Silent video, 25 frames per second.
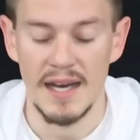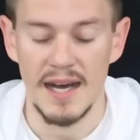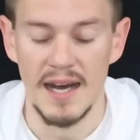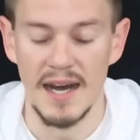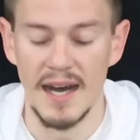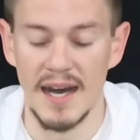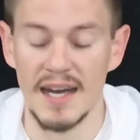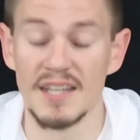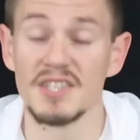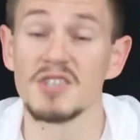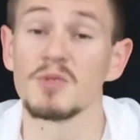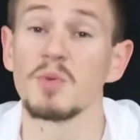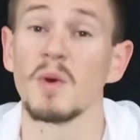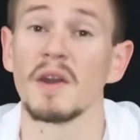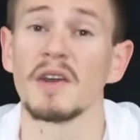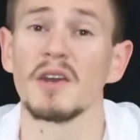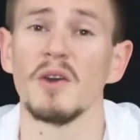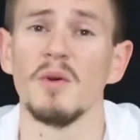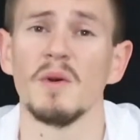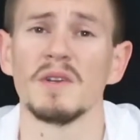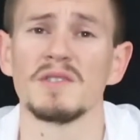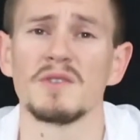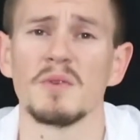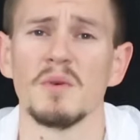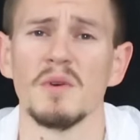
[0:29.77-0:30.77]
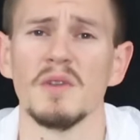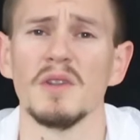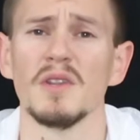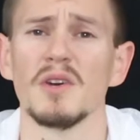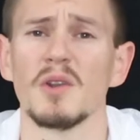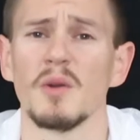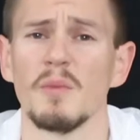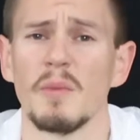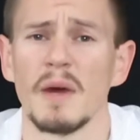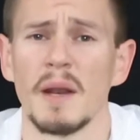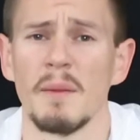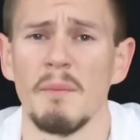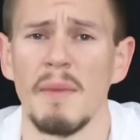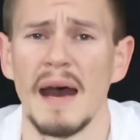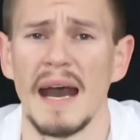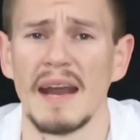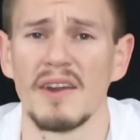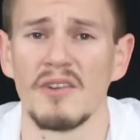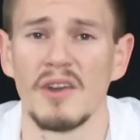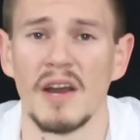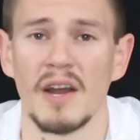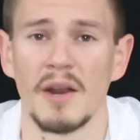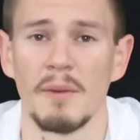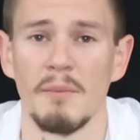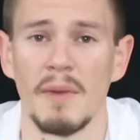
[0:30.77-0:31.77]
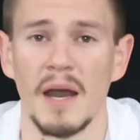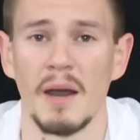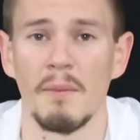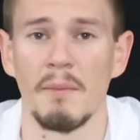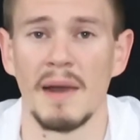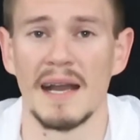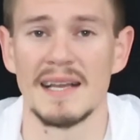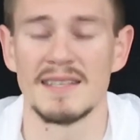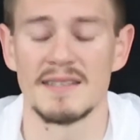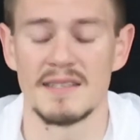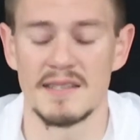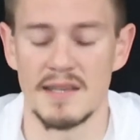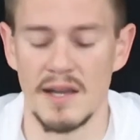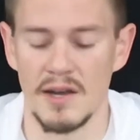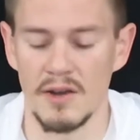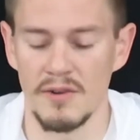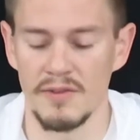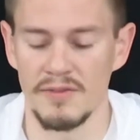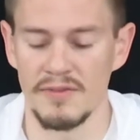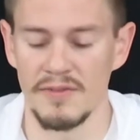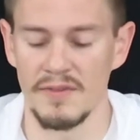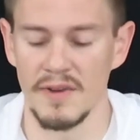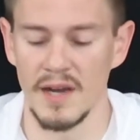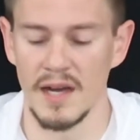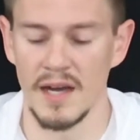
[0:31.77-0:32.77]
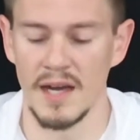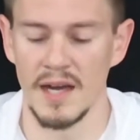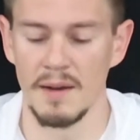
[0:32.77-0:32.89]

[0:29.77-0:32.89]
I just want to go into a little bit of background about myself,